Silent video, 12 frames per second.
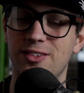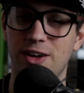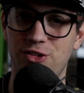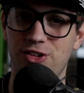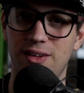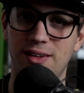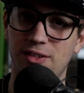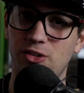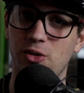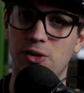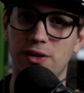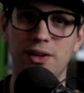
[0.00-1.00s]
Sketchead
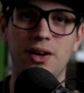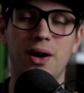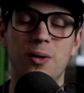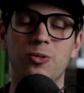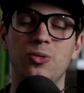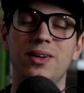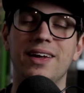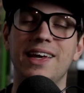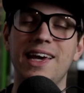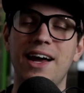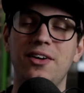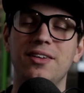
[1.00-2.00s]
Discord comes with a
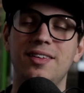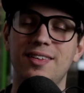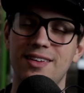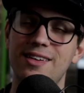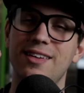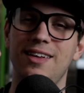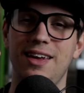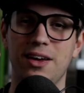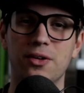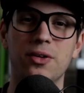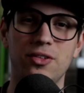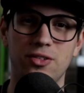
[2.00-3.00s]
guaranteed
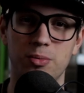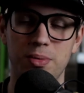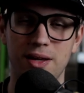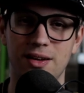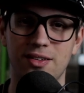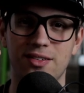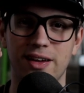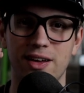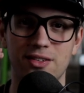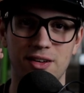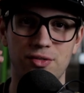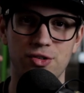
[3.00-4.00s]
increase to penis
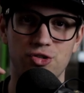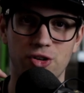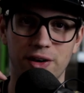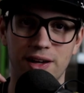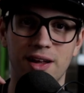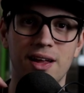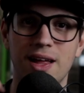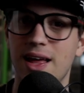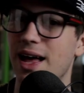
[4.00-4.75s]
size if you join.